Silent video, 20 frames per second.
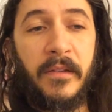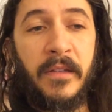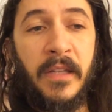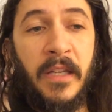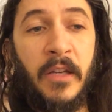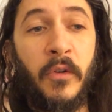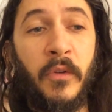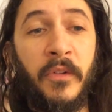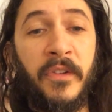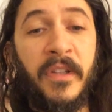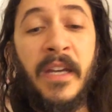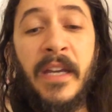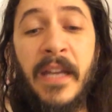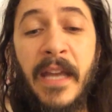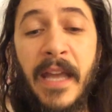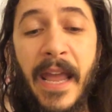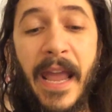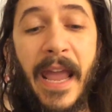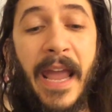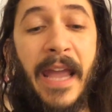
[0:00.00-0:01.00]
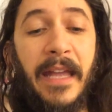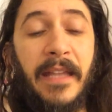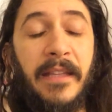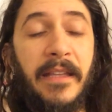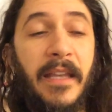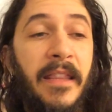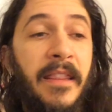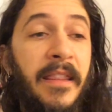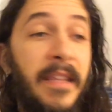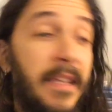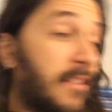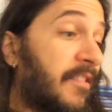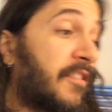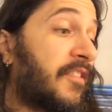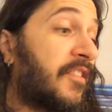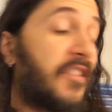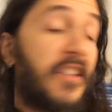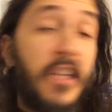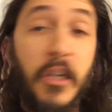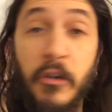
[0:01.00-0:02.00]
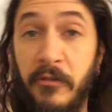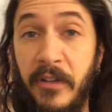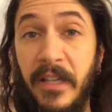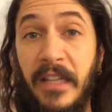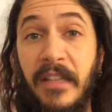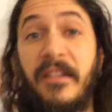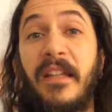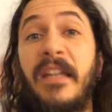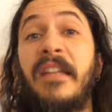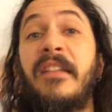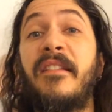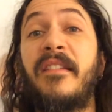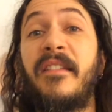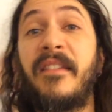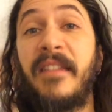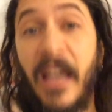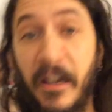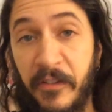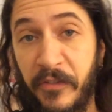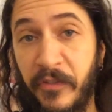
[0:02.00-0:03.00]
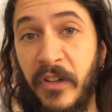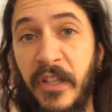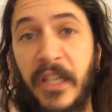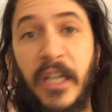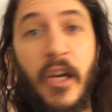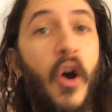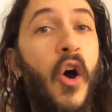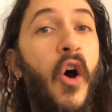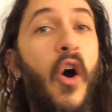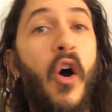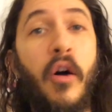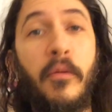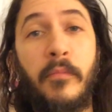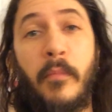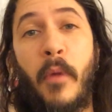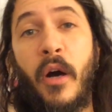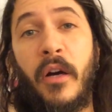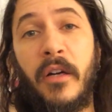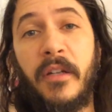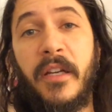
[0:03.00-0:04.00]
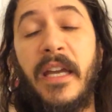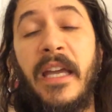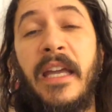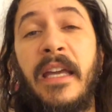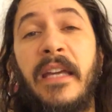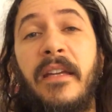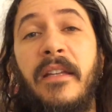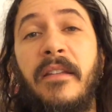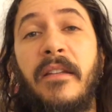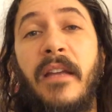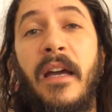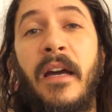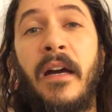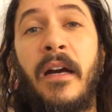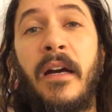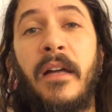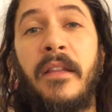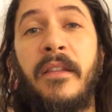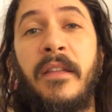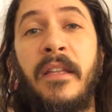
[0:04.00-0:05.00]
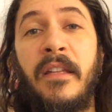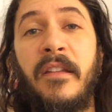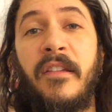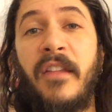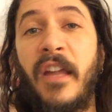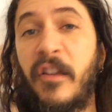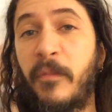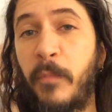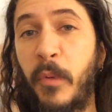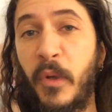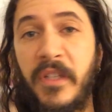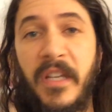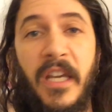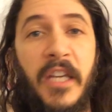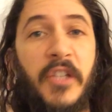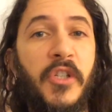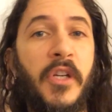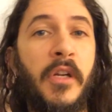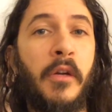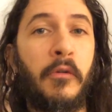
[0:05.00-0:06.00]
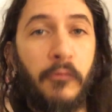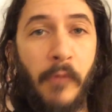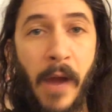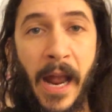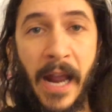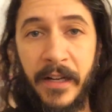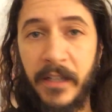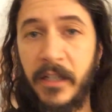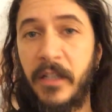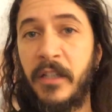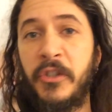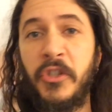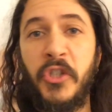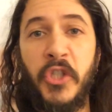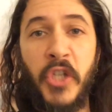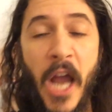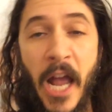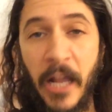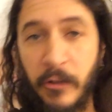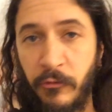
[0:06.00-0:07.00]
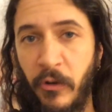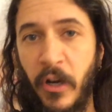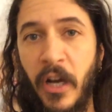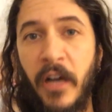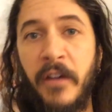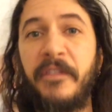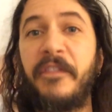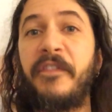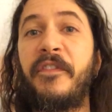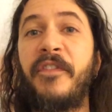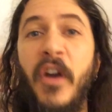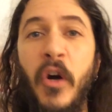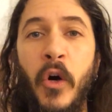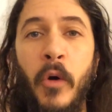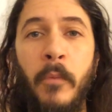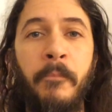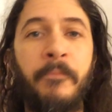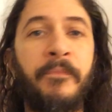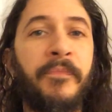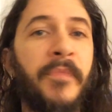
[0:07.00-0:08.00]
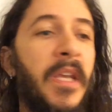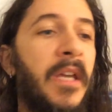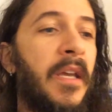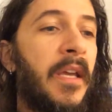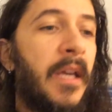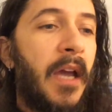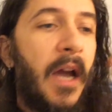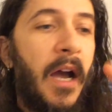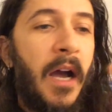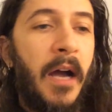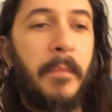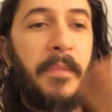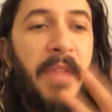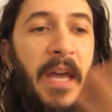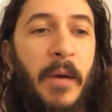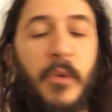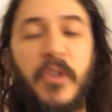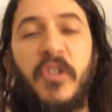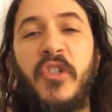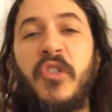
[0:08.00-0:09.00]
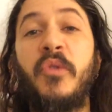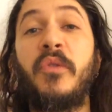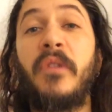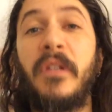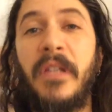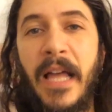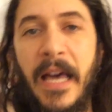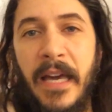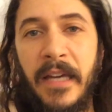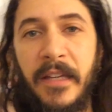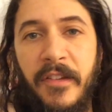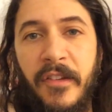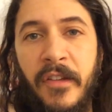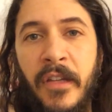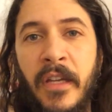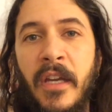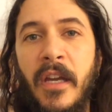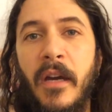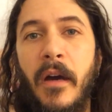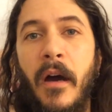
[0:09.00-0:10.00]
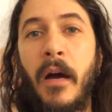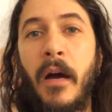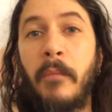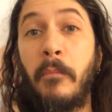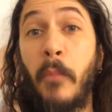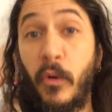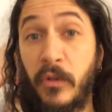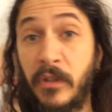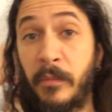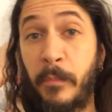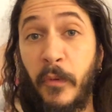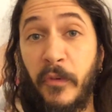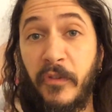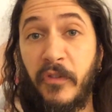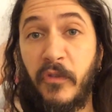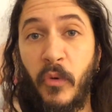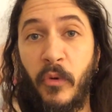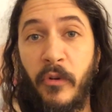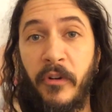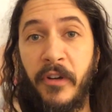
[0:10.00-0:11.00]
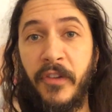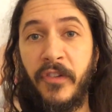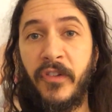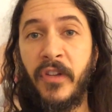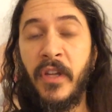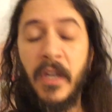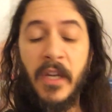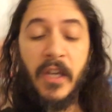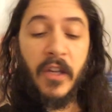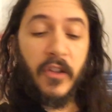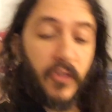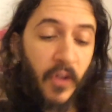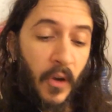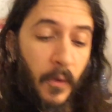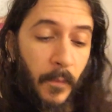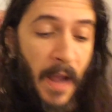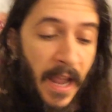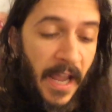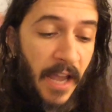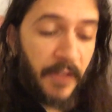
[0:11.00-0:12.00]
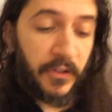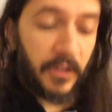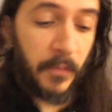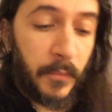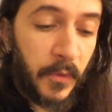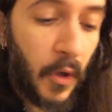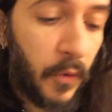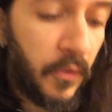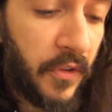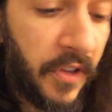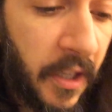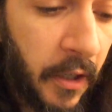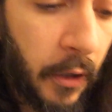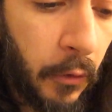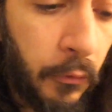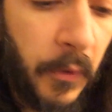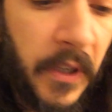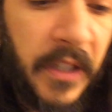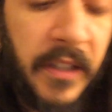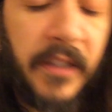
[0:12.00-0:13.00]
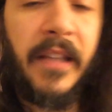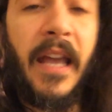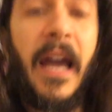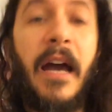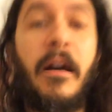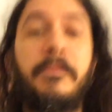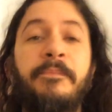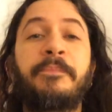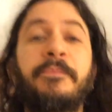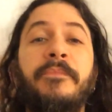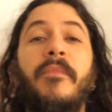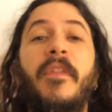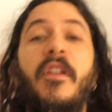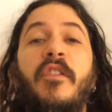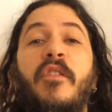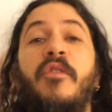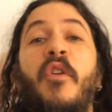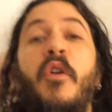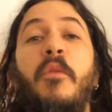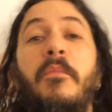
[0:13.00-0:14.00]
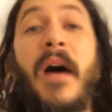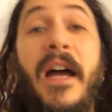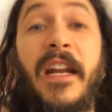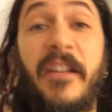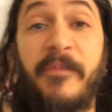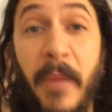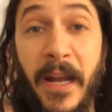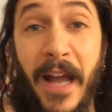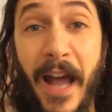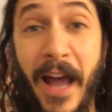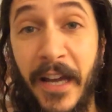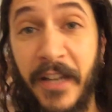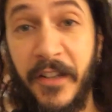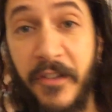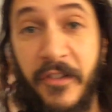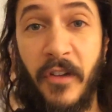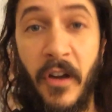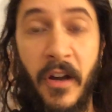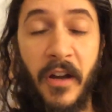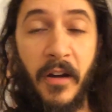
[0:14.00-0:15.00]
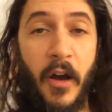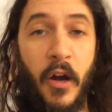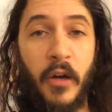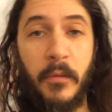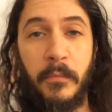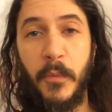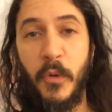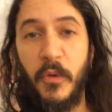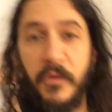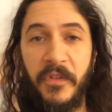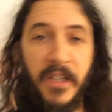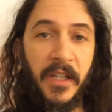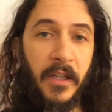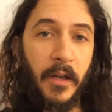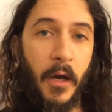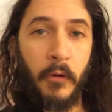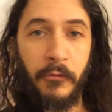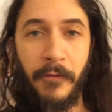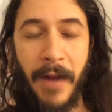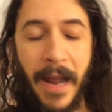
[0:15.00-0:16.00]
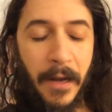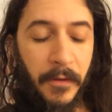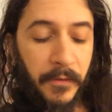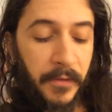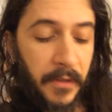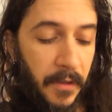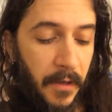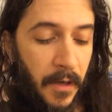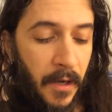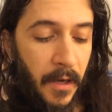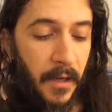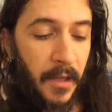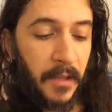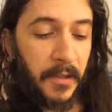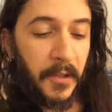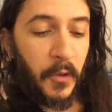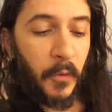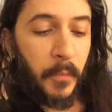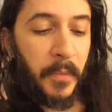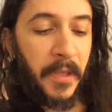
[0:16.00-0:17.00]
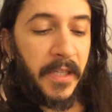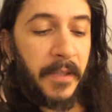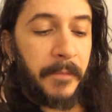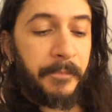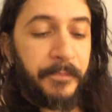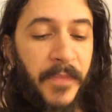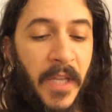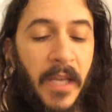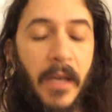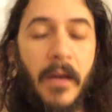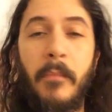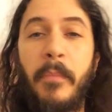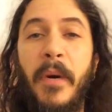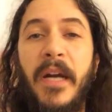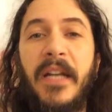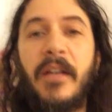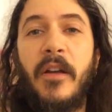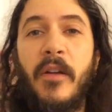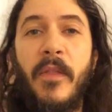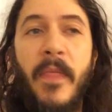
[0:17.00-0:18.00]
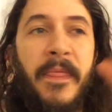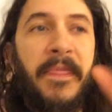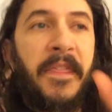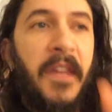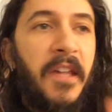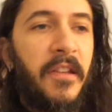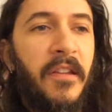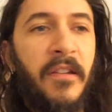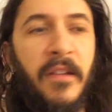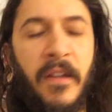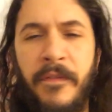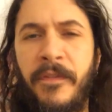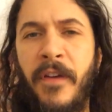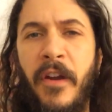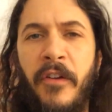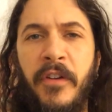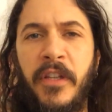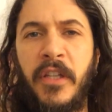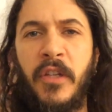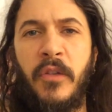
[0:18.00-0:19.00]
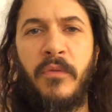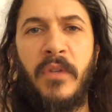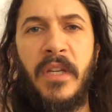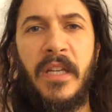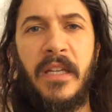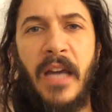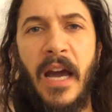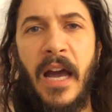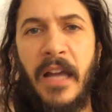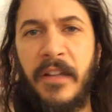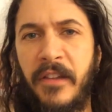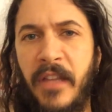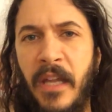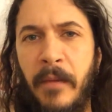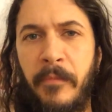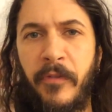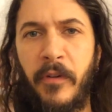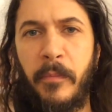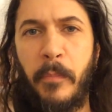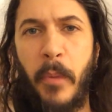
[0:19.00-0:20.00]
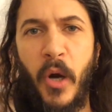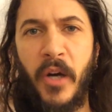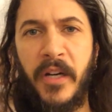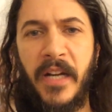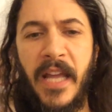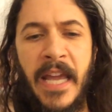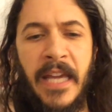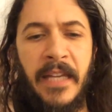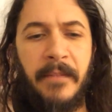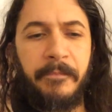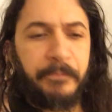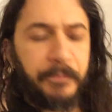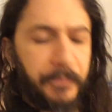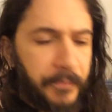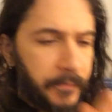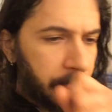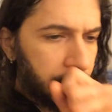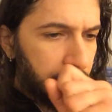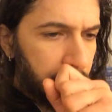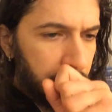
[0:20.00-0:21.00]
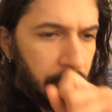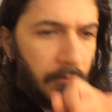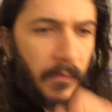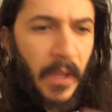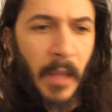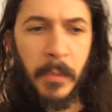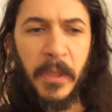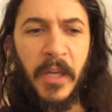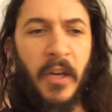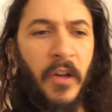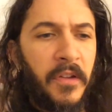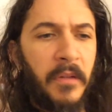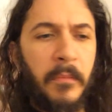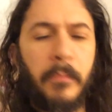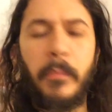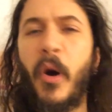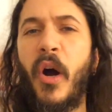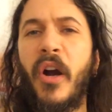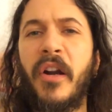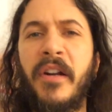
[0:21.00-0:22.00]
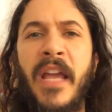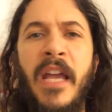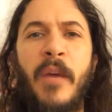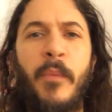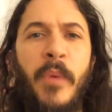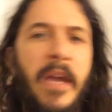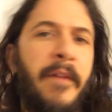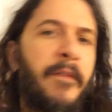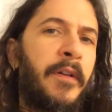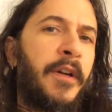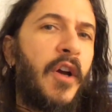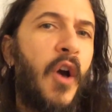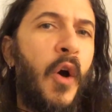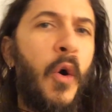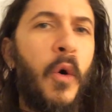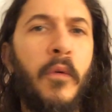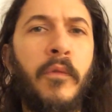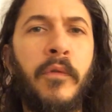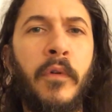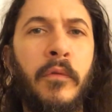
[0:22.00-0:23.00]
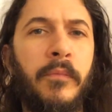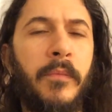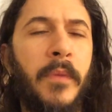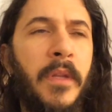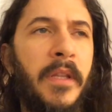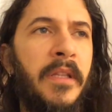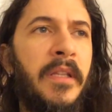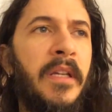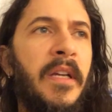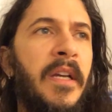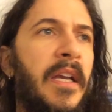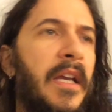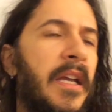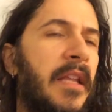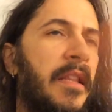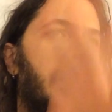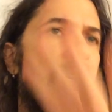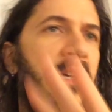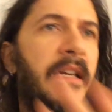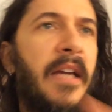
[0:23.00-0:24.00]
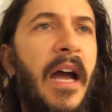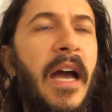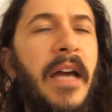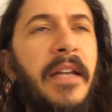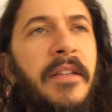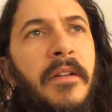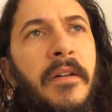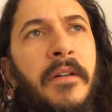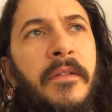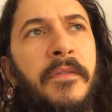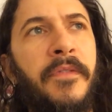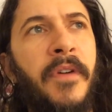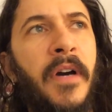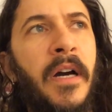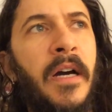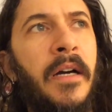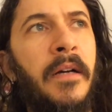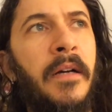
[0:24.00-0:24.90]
deals. And this series is definitely a hallmark in the sexploitation erotica genre of film that would utilize multiple stories. So I have some notes here written down, so don't mind if my eyes are moving around a little bit. But this is a very unique concept for part eight, because in part eight we have an over the kind of